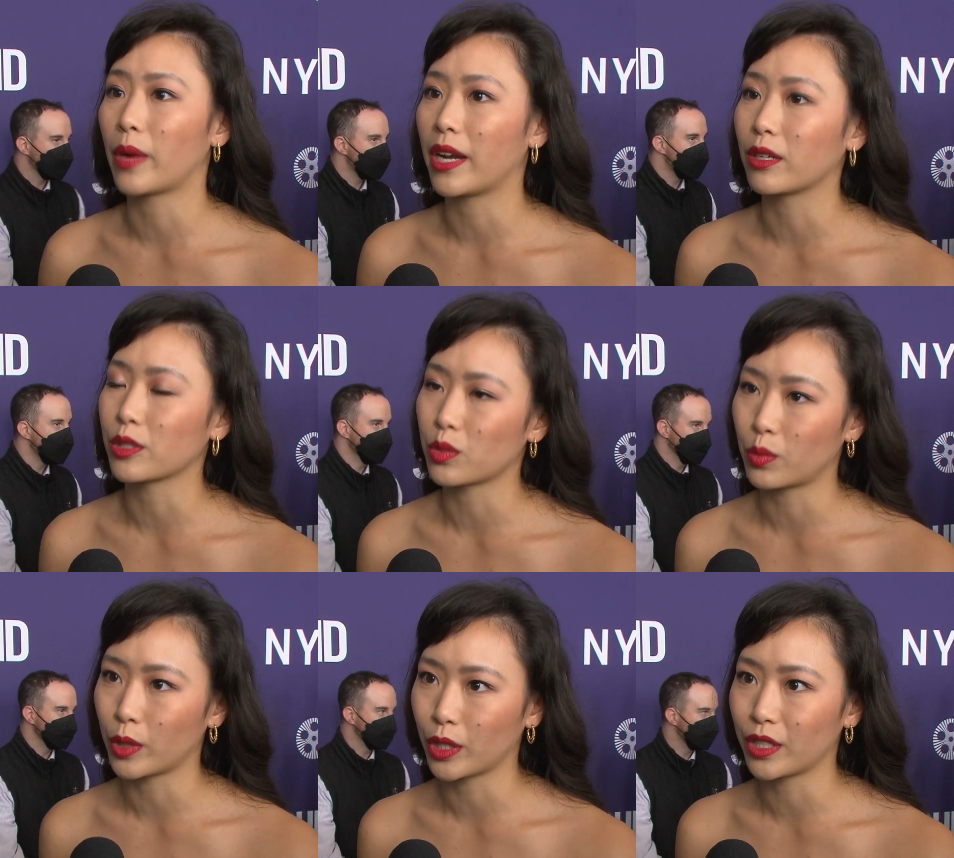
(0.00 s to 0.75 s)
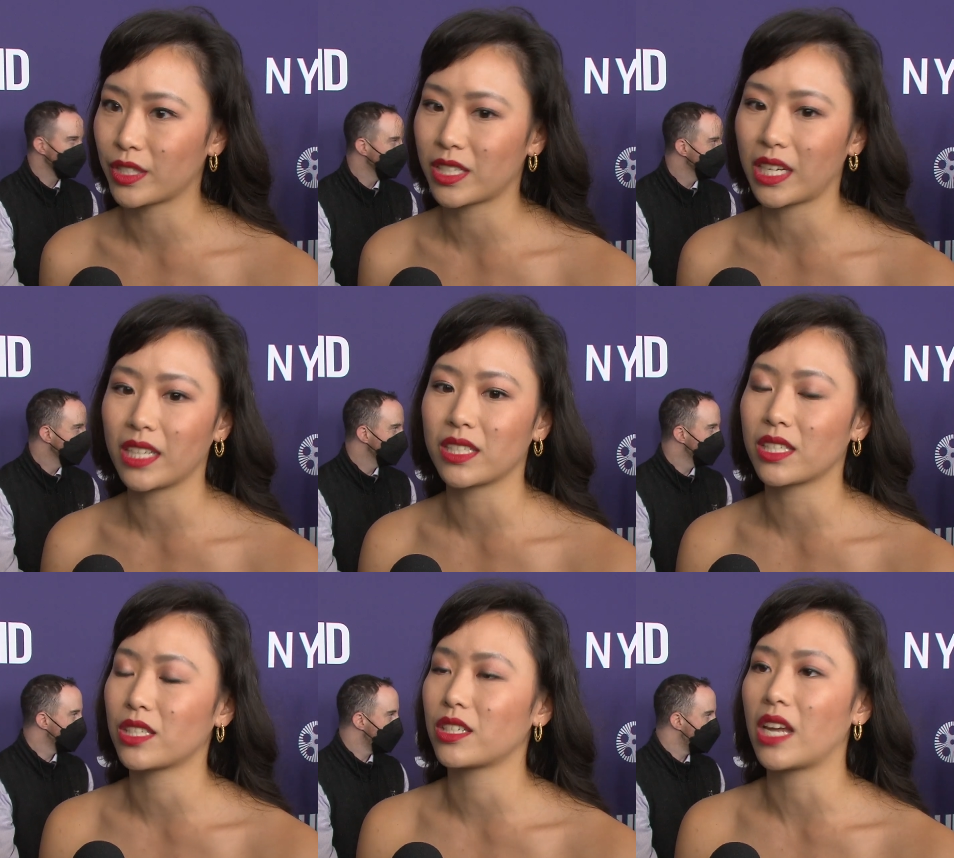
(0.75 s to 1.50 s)
Speaker 1: writer's words.
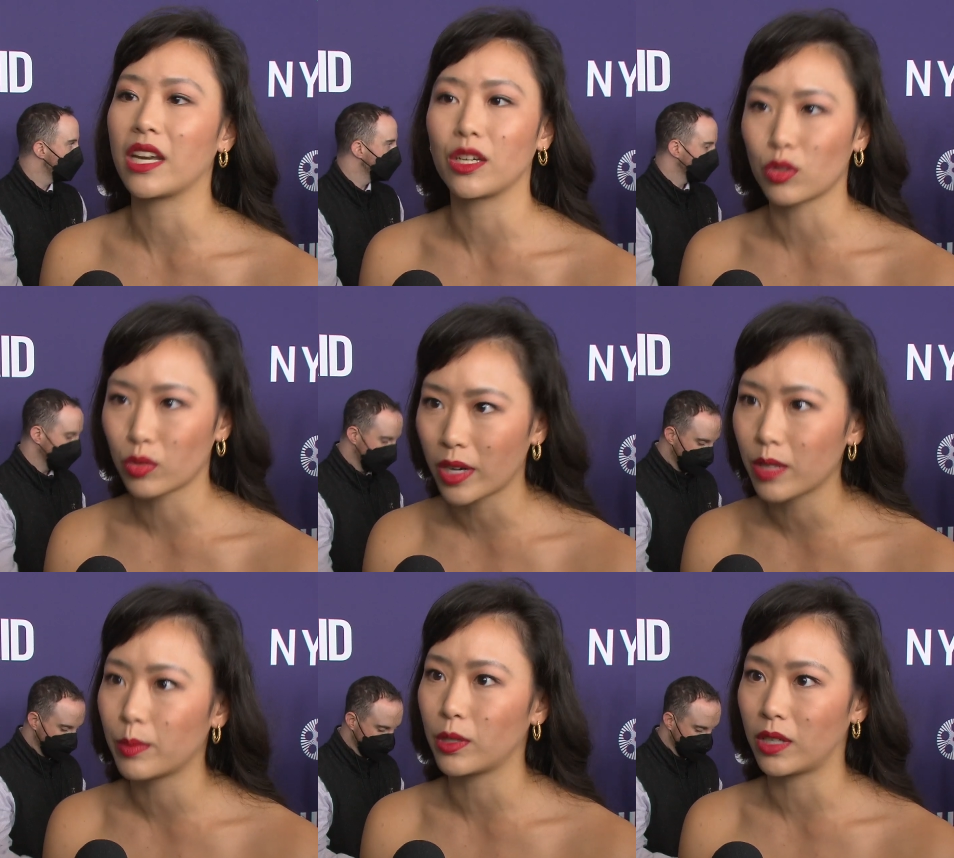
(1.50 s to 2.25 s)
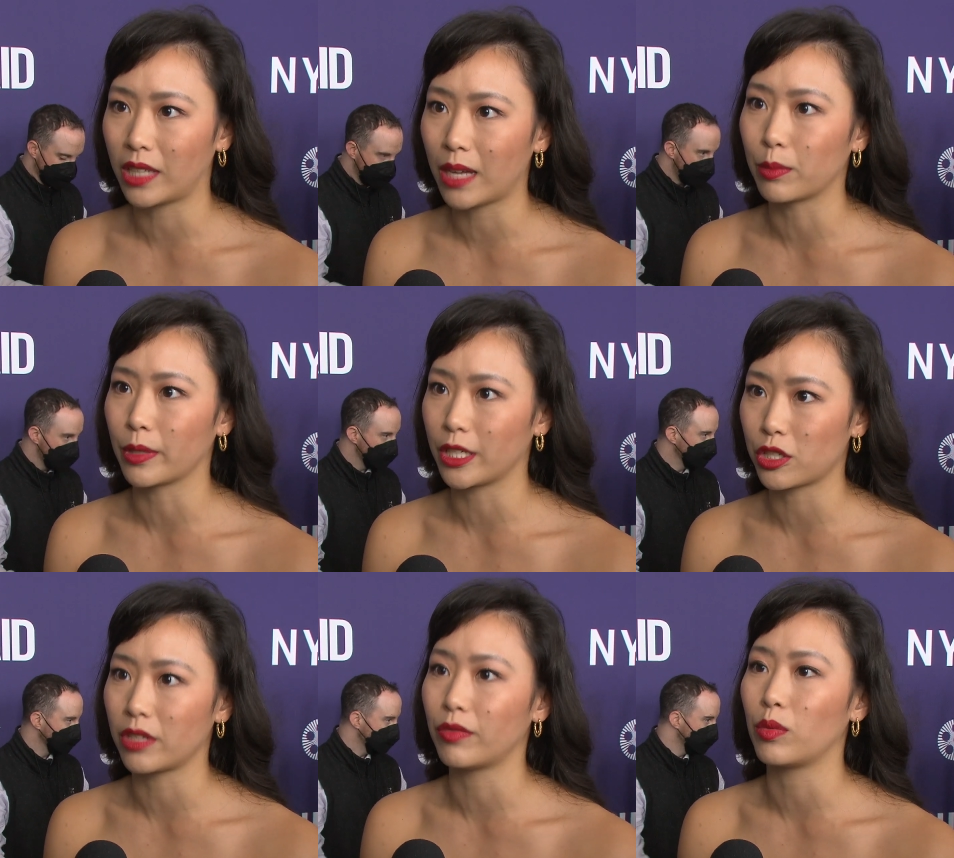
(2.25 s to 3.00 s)
It's an incredible
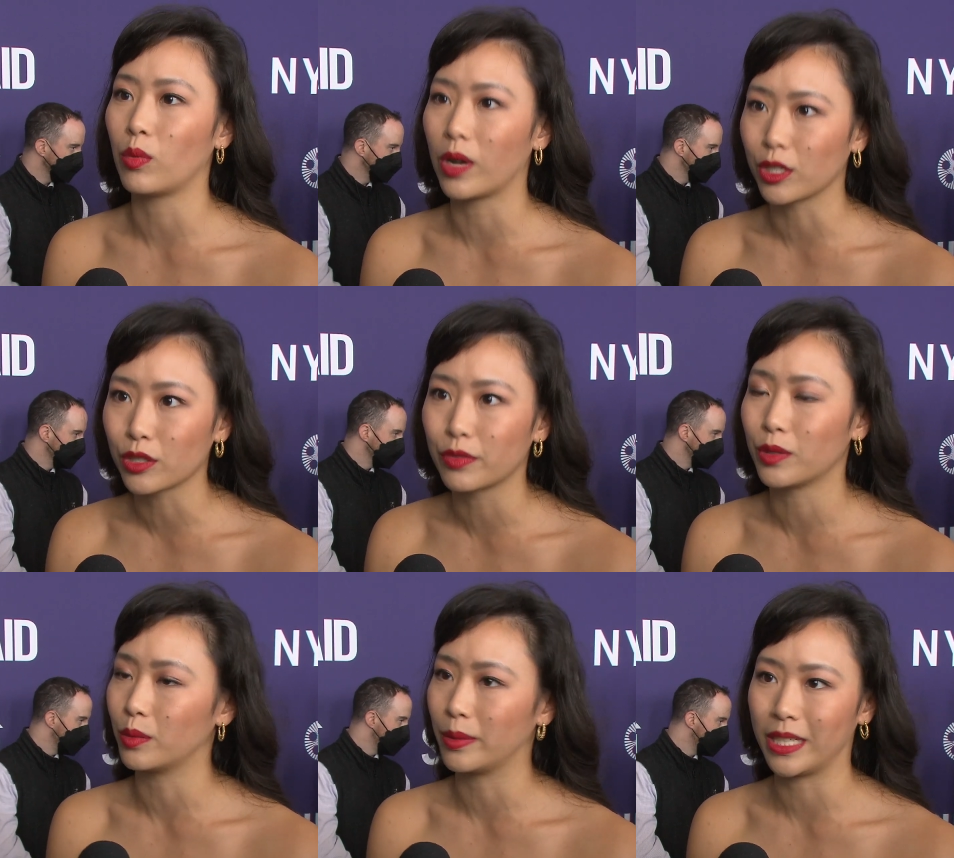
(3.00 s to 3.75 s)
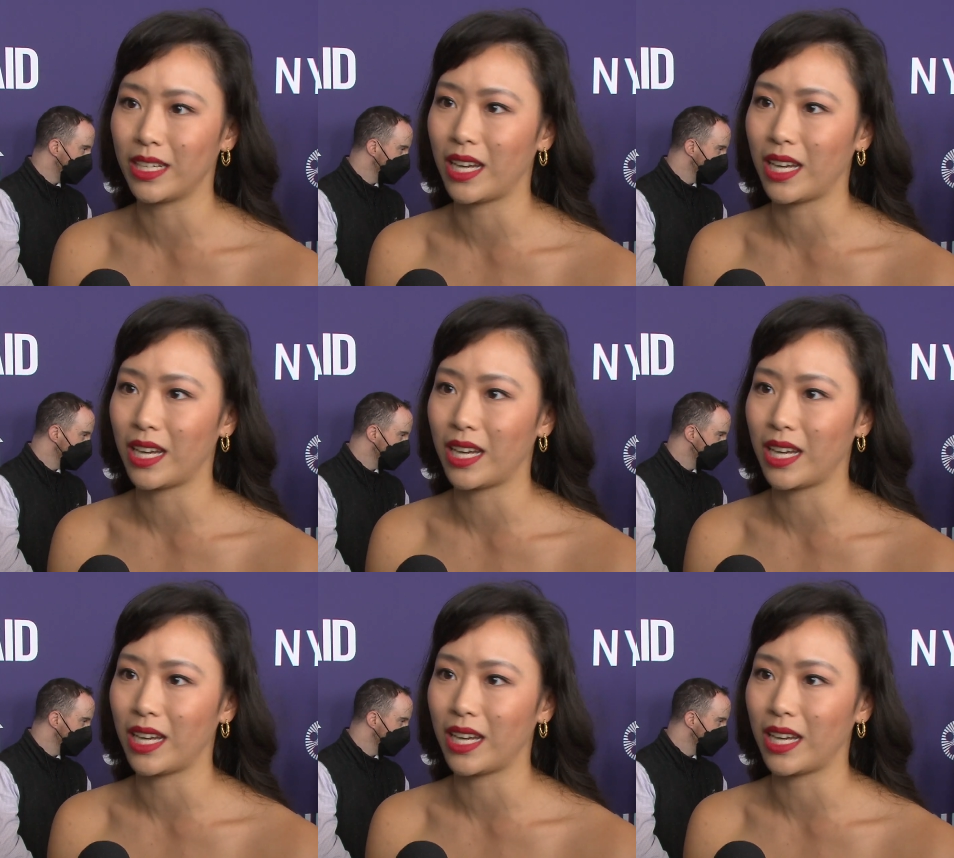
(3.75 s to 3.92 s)
collaboration of wonderful women,